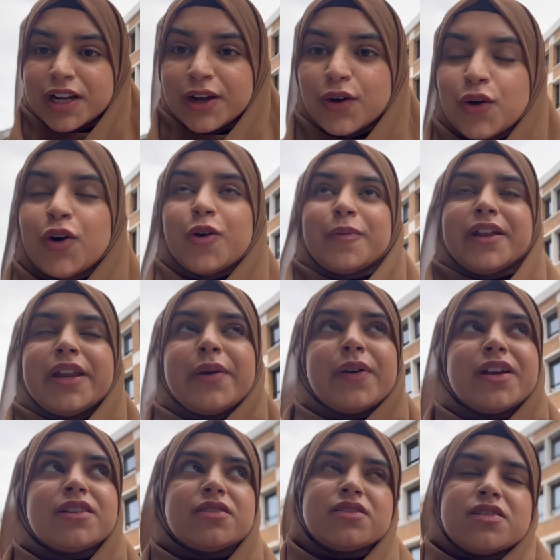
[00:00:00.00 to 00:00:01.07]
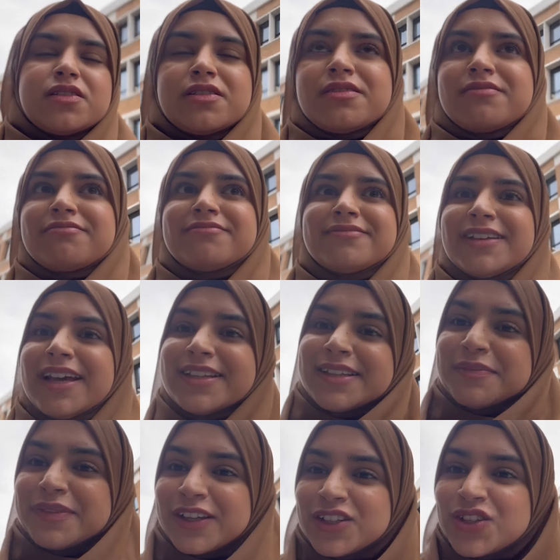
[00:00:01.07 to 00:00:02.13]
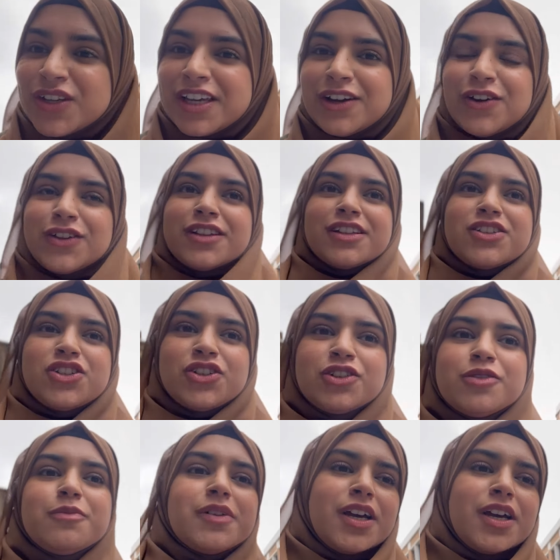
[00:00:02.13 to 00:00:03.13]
I go home anyway, so just get something to eat on the tube.